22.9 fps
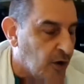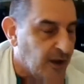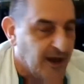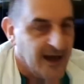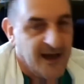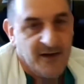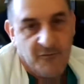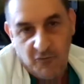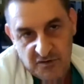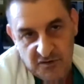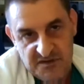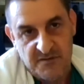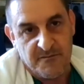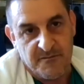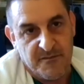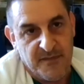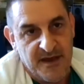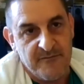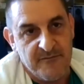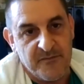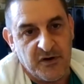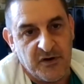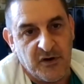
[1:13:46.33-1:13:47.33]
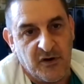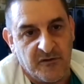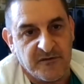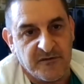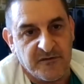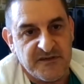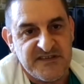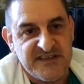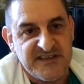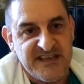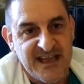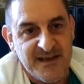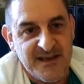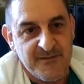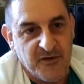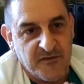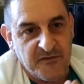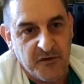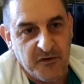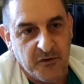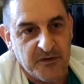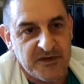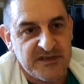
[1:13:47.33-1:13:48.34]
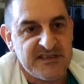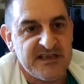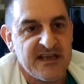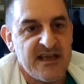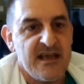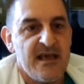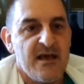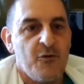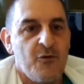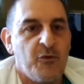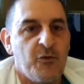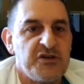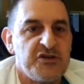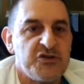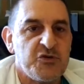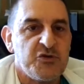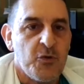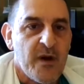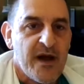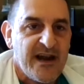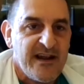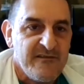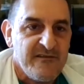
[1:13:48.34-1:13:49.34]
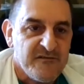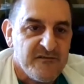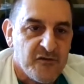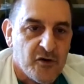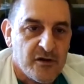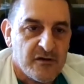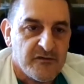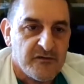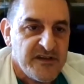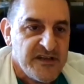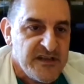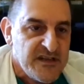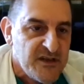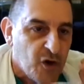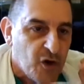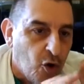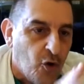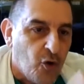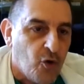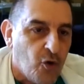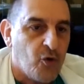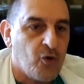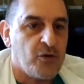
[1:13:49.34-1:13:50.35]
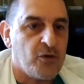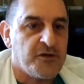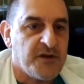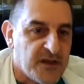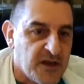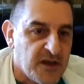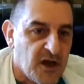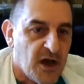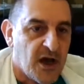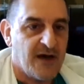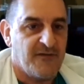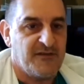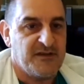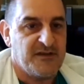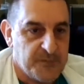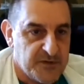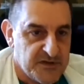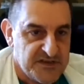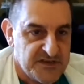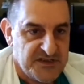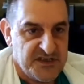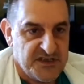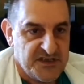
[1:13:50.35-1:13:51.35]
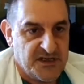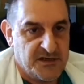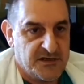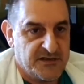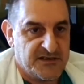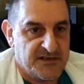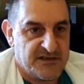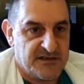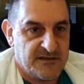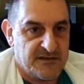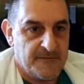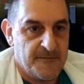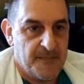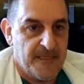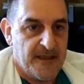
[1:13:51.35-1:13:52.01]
I was a member of this team, of course, which were involved in all the COVID procedures.